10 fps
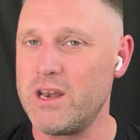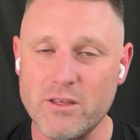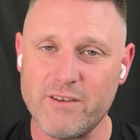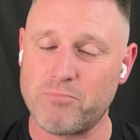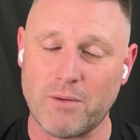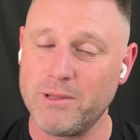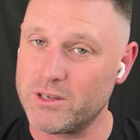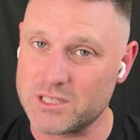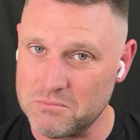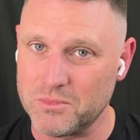I know they've probably
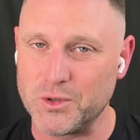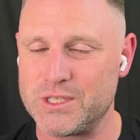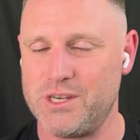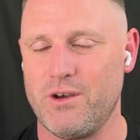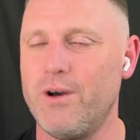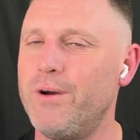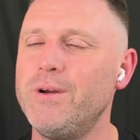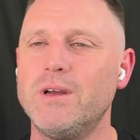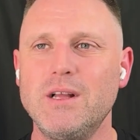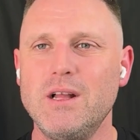got some more to go,
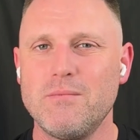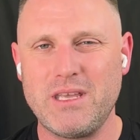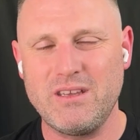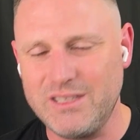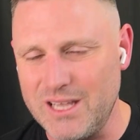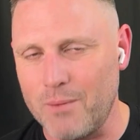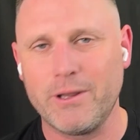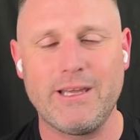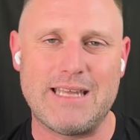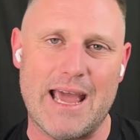but you're
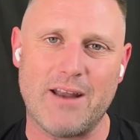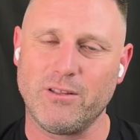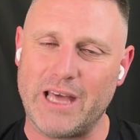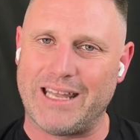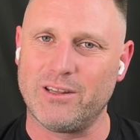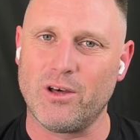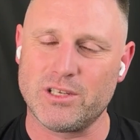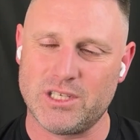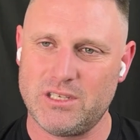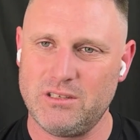doubling down on that
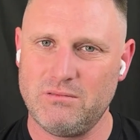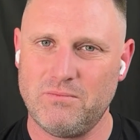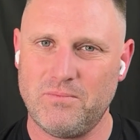lost